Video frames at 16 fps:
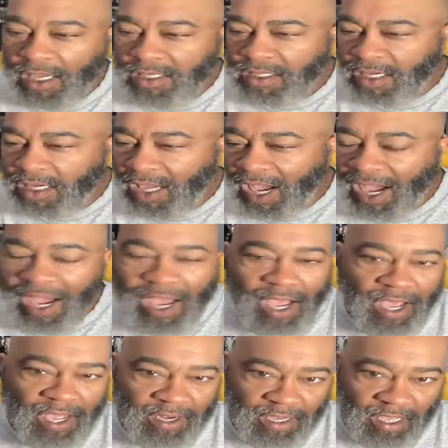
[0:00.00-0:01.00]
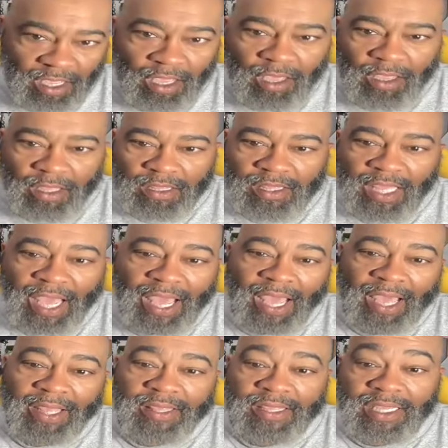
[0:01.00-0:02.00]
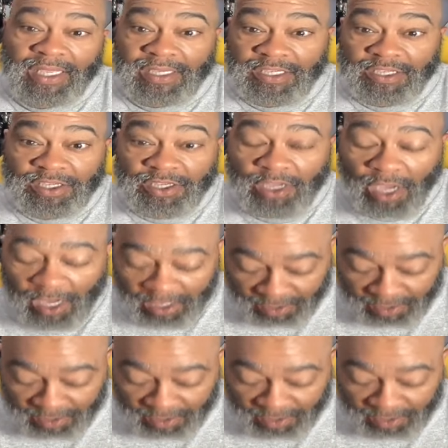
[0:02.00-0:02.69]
to God that these uh,